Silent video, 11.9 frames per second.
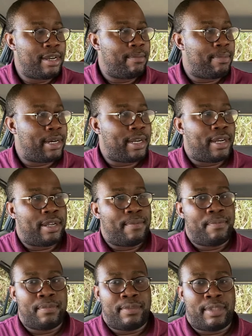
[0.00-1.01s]
but
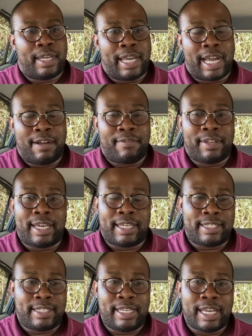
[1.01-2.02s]
they have like
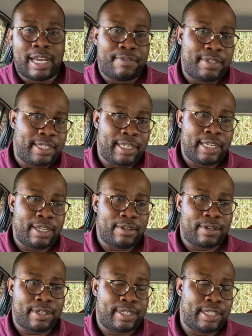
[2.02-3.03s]
CFC
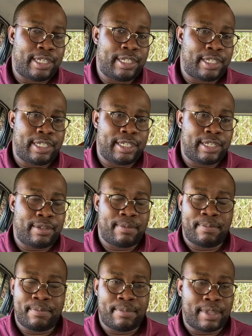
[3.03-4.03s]
or
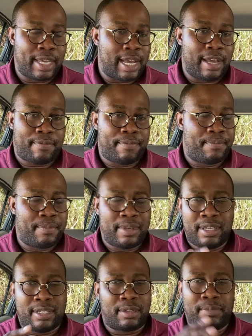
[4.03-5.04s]
CGF,
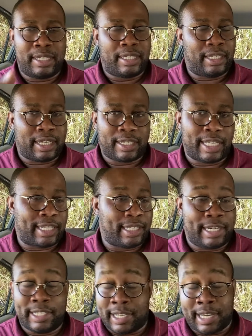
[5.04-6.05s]
something along that
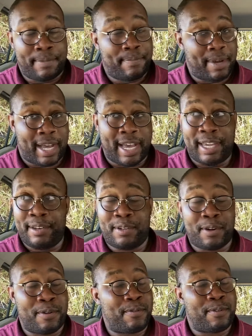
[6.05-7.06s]
lines. I
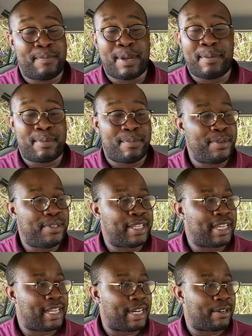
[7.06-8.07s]
don't remember
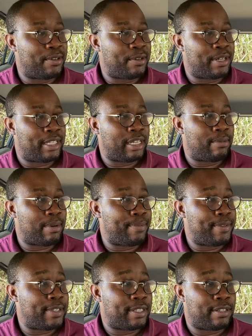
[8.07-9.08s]
music, I don't know anything about
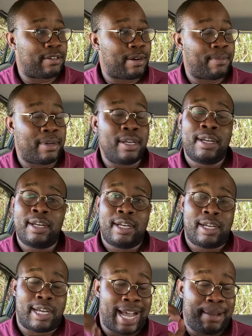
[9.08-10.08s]
music, so I'm
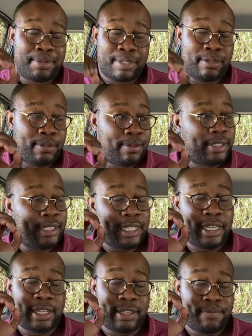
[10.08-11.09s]

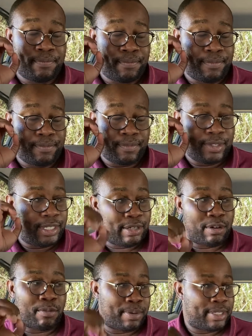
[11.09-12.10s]
absolutely
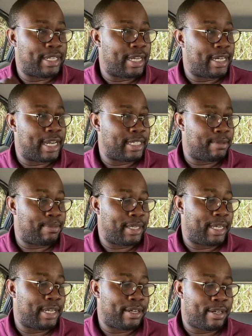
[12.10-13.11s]
0% as a
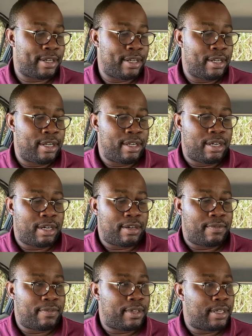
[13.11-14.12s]
beginner
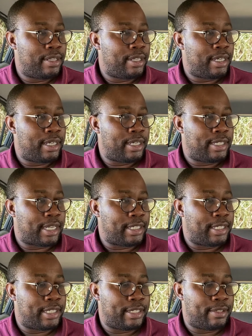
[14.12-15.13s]
of the
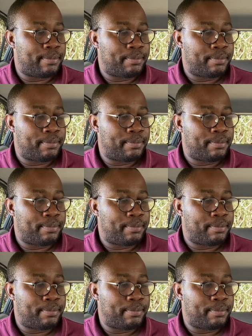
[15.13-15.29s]
Sanshin.